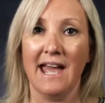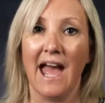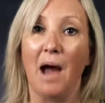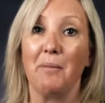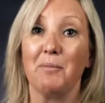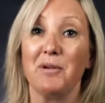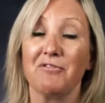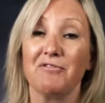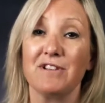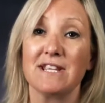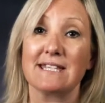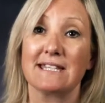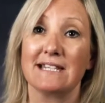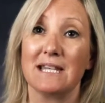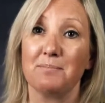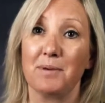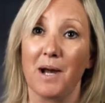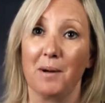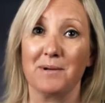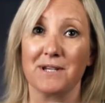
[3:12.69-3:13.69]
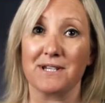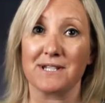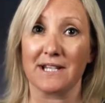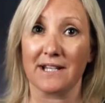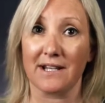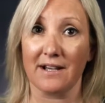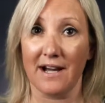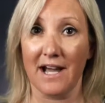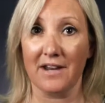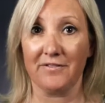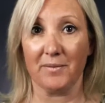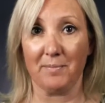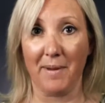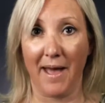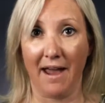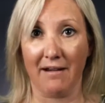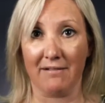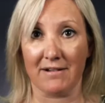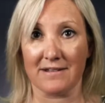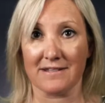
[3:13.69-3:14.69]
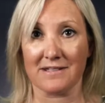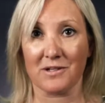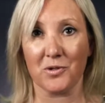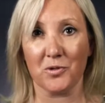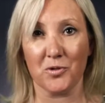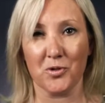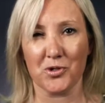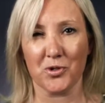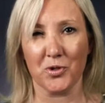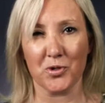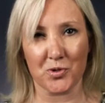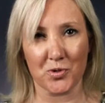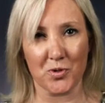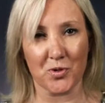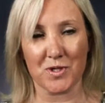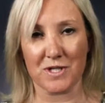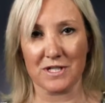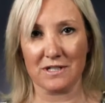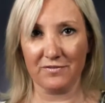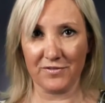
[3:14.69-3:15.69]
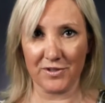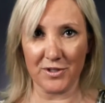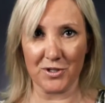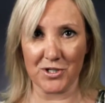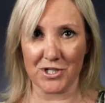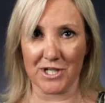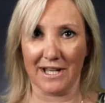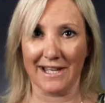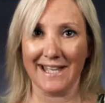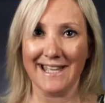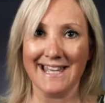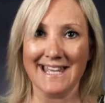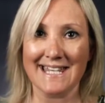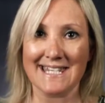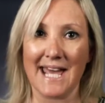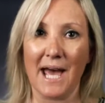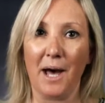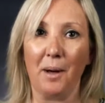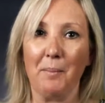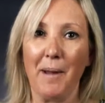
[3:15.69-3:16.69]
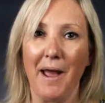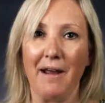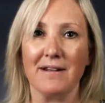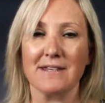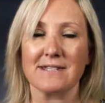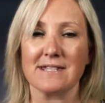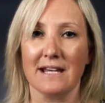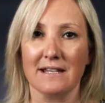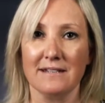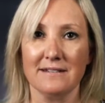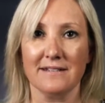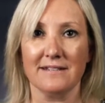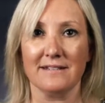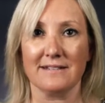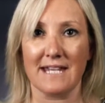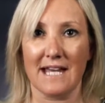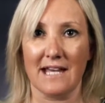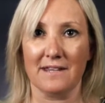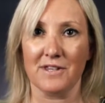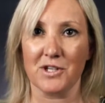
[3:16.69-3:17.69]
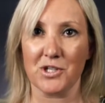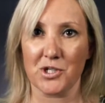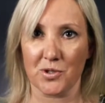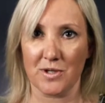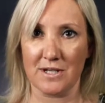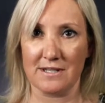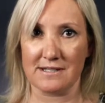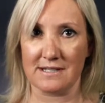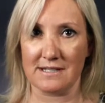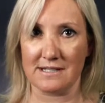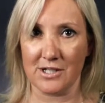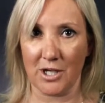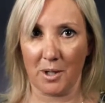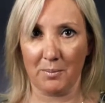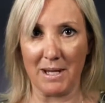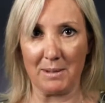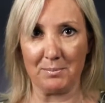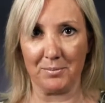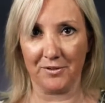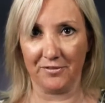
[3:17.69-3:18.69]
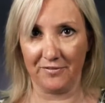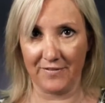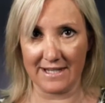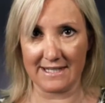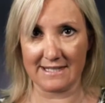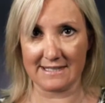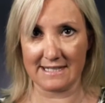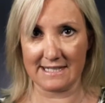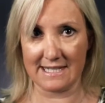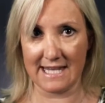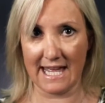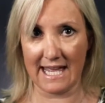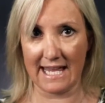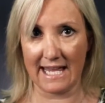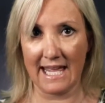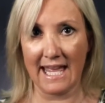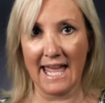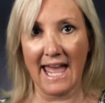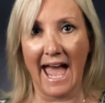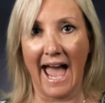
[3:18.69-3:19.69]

And we've recently published a guide for parents called Your Daughter's Future to help parents understand the choices young people face today